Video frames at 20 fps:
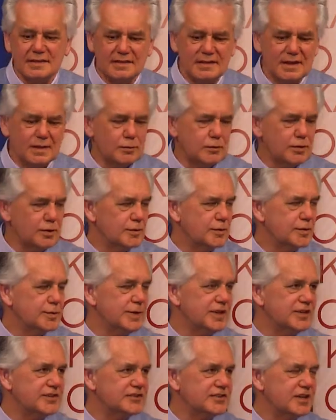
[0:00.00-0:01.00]
that we would
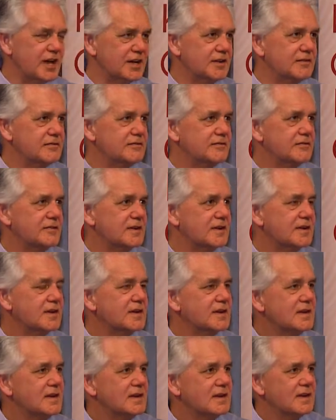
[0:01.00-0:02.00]
be safe,
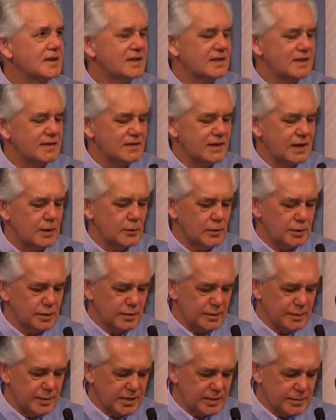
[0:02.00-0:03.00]
that we
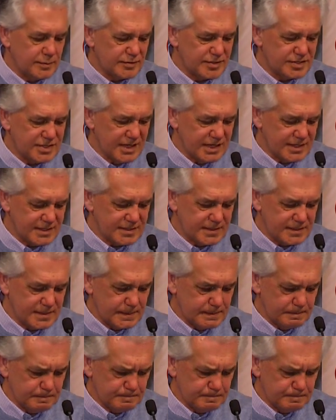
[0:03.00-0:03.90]
would be protected.